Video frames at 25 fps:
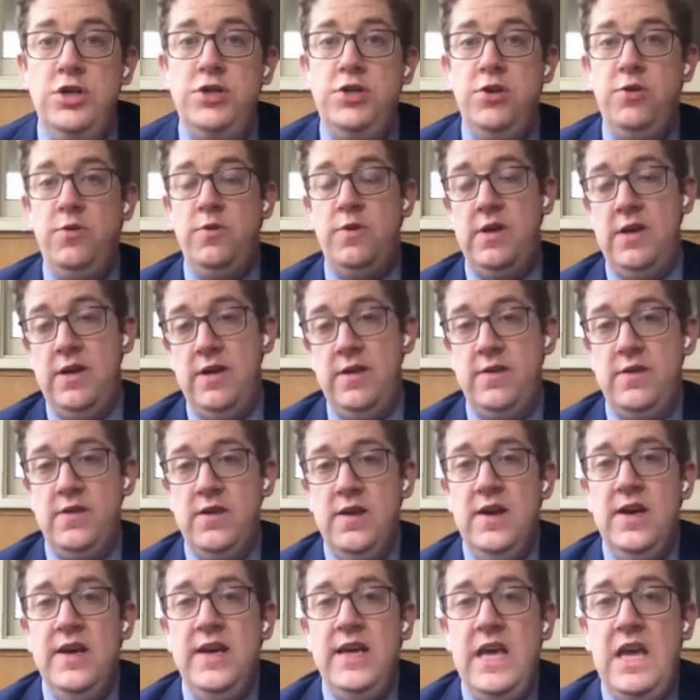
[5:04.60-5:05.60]
do this
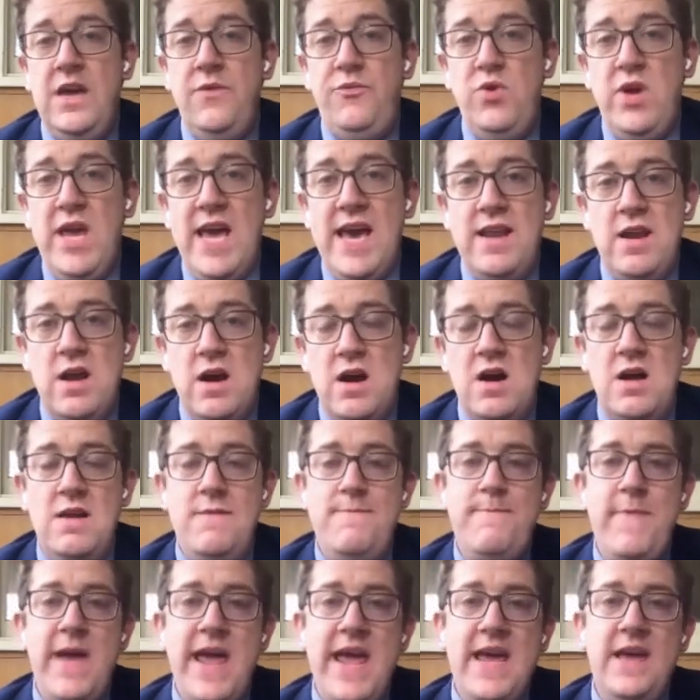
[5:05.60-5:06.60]
if we had
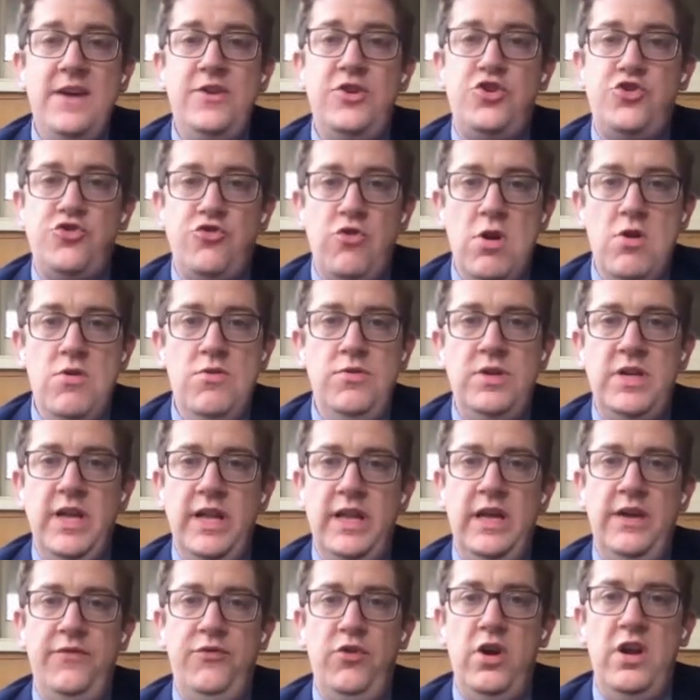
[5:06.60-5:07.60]
unmanned drone
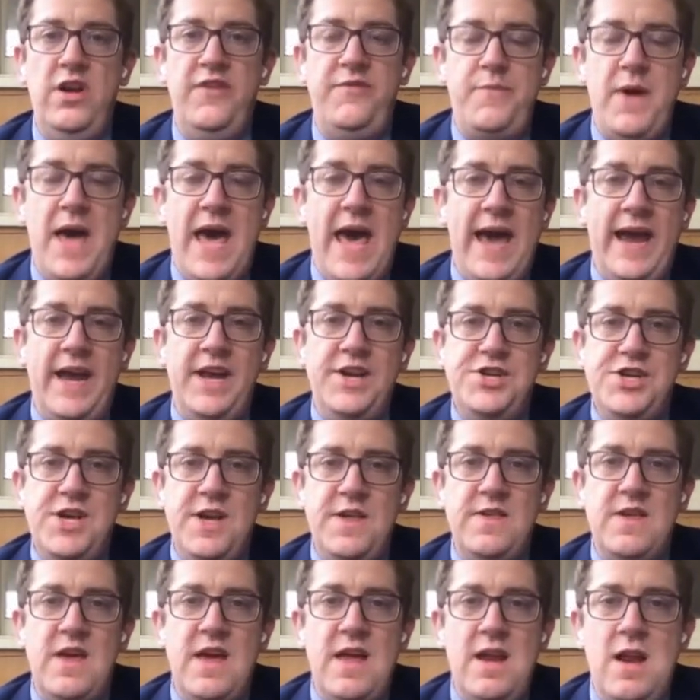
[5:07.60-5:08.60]
delivery of
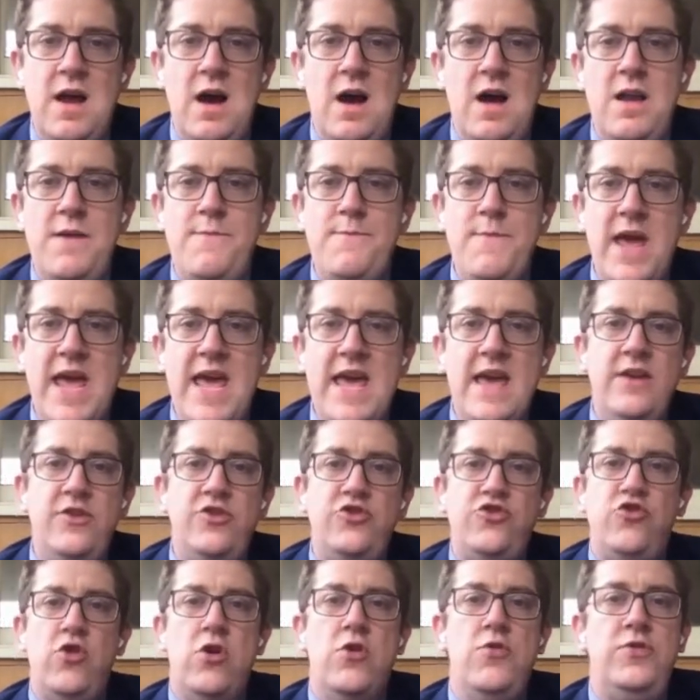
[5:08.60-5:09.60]
packages and unmanned
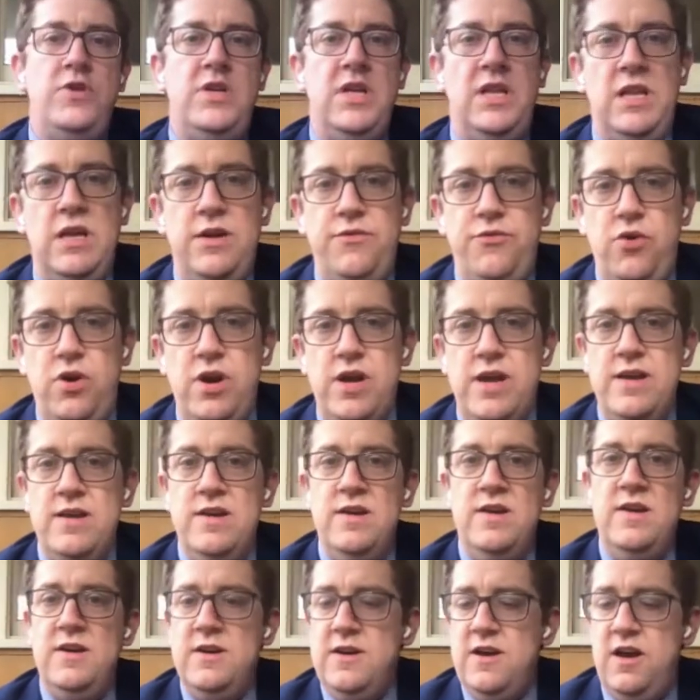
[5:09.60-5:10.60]
drone delivery
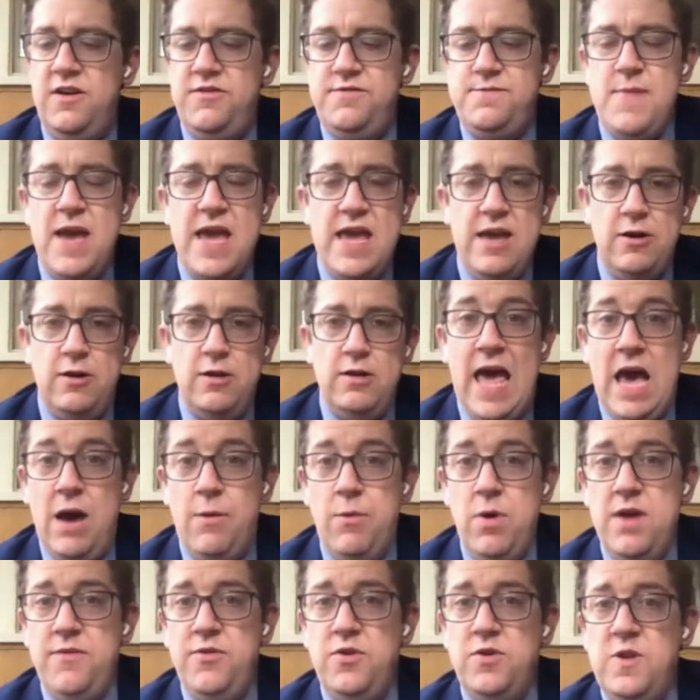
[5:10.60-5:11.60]
of mail.
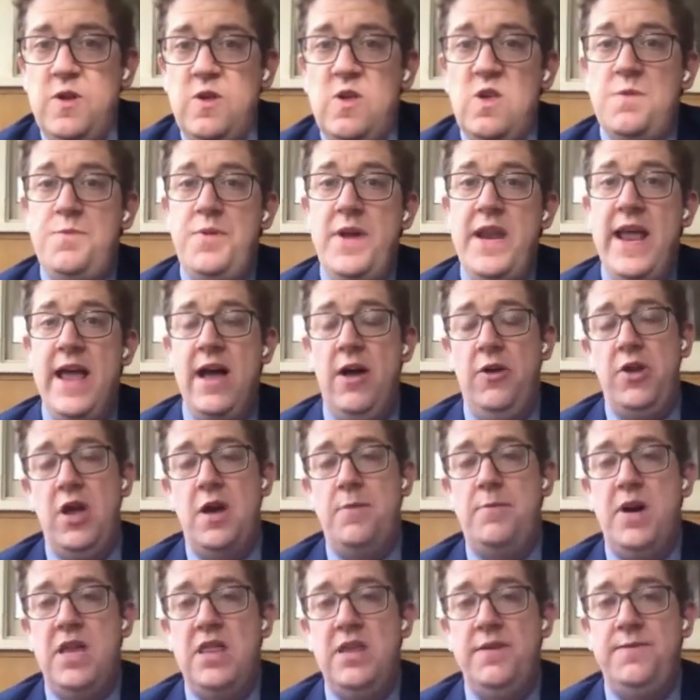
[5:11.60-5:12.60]
However, this has been held
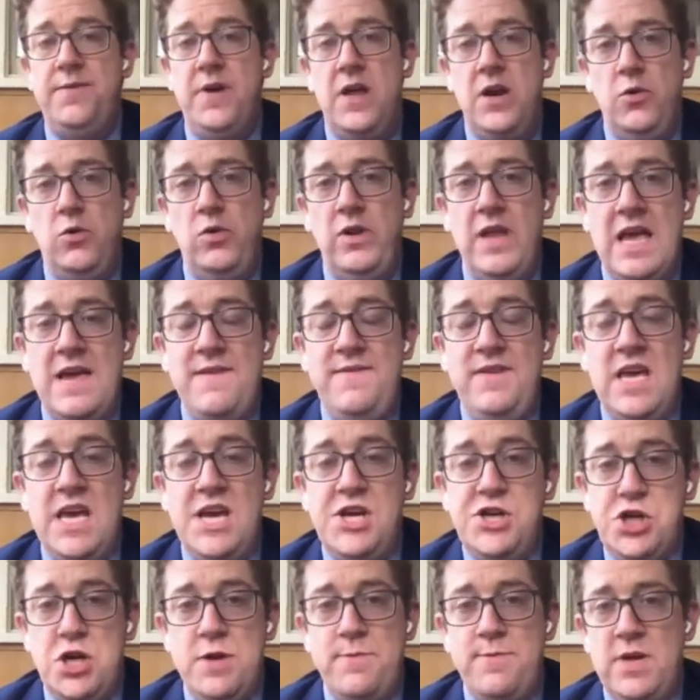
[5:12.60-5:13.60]
up by the Federal
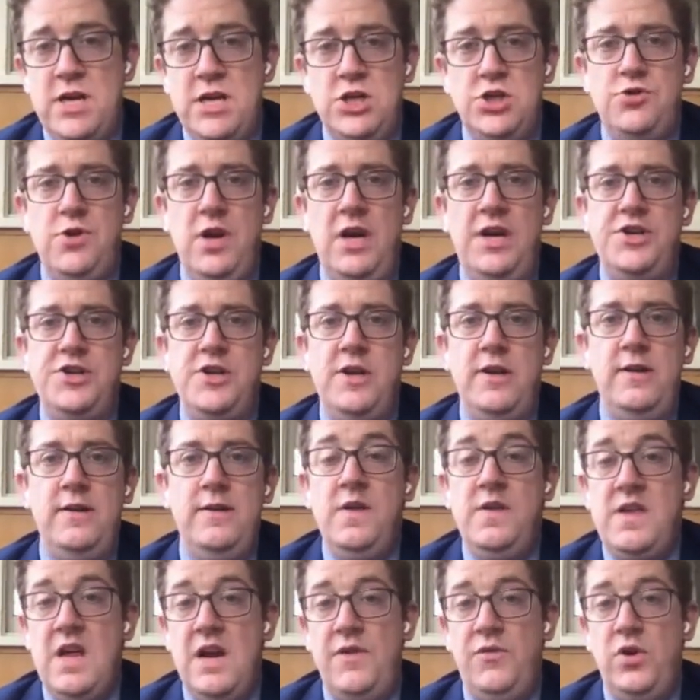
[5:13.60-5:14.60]
Aviation Administration.
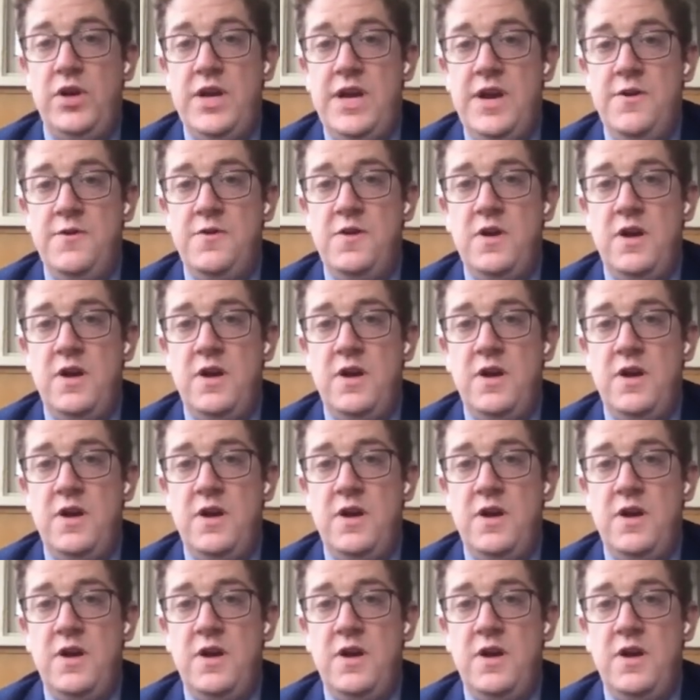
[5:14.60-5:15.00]
Several years